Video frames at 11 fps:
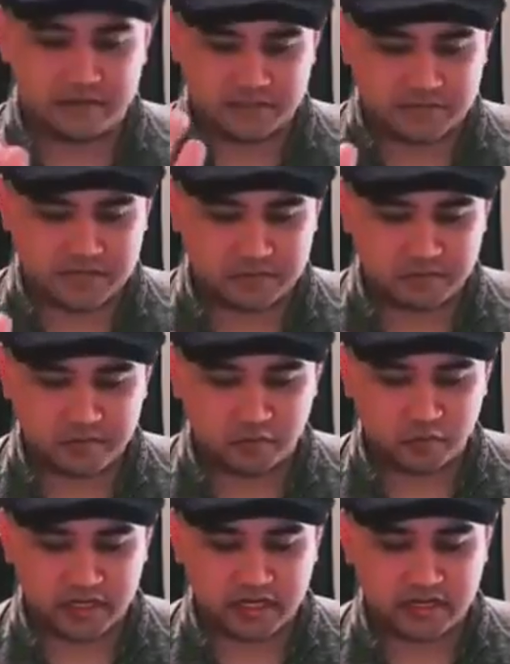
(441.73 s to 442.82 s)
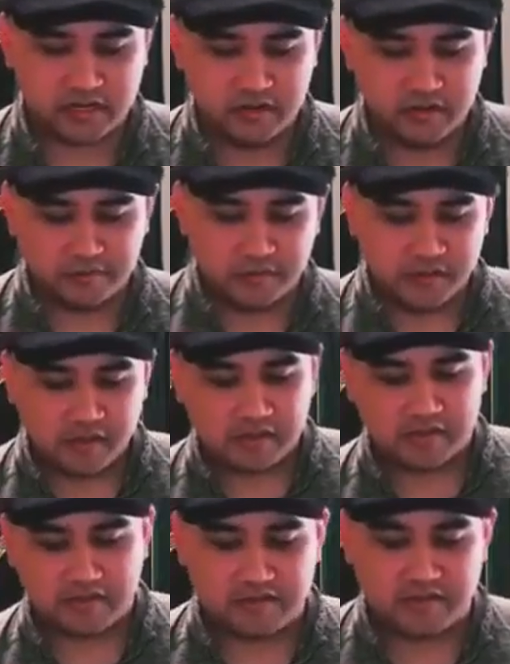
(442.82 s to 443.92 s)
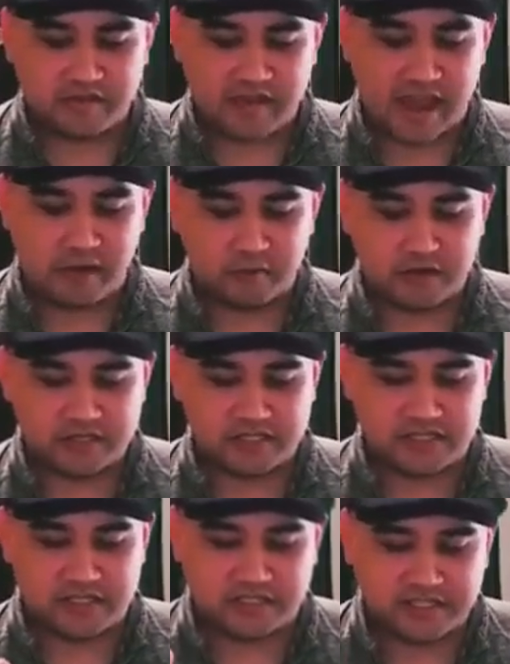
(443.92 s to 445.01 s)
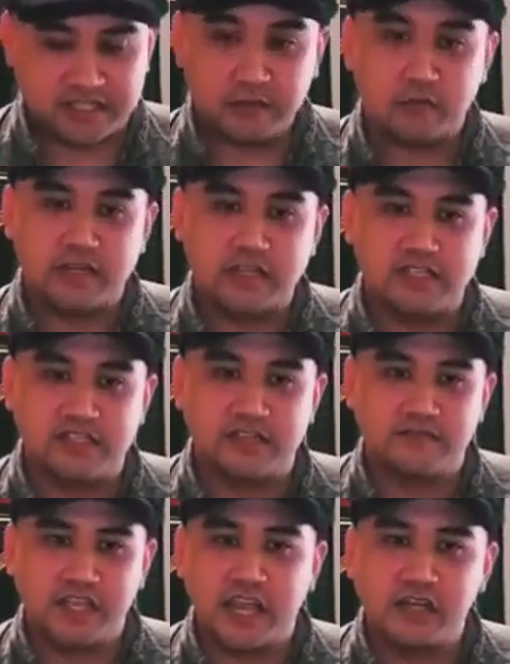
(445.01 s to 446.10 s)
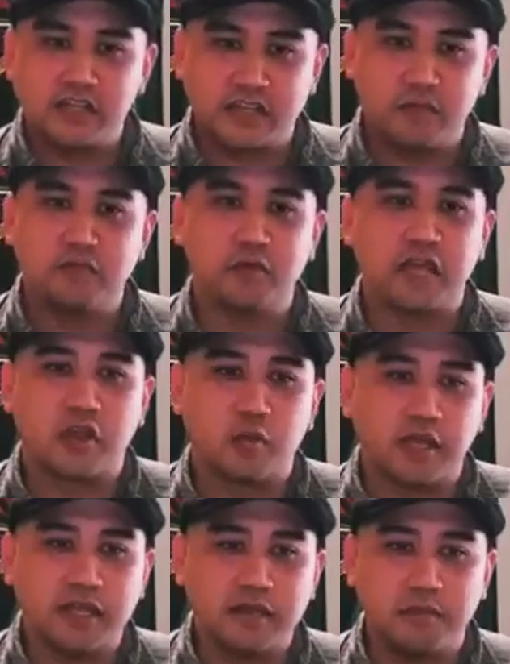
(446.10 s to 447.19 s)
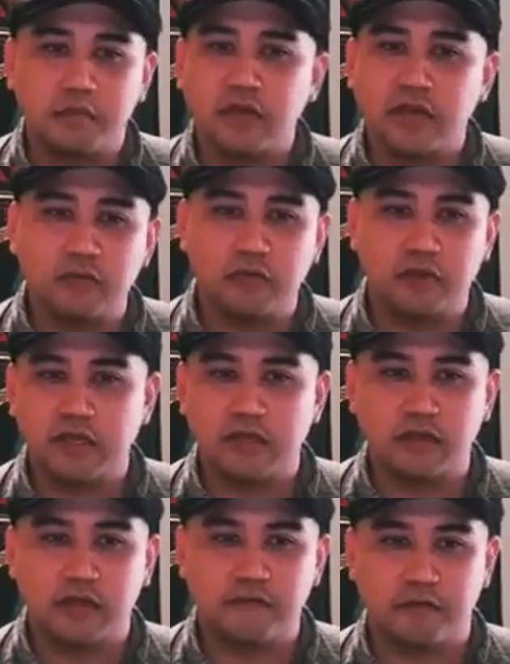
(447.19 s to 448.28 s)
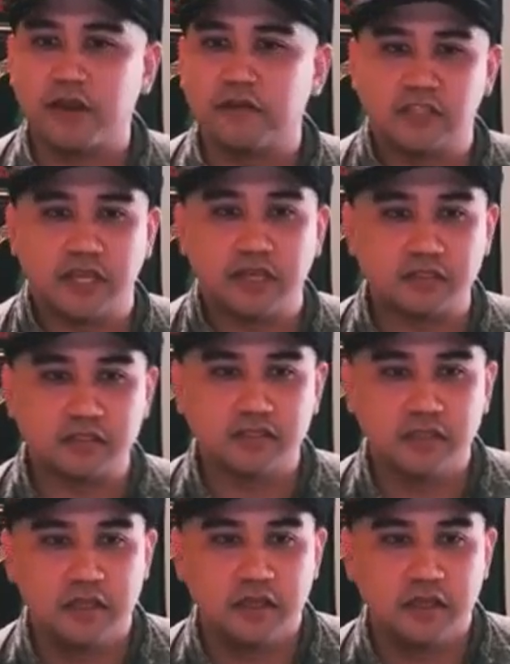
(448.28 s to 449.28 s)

sometimes when we read the Tower as this single instance of change that comes really quickly, people get really afraid of change.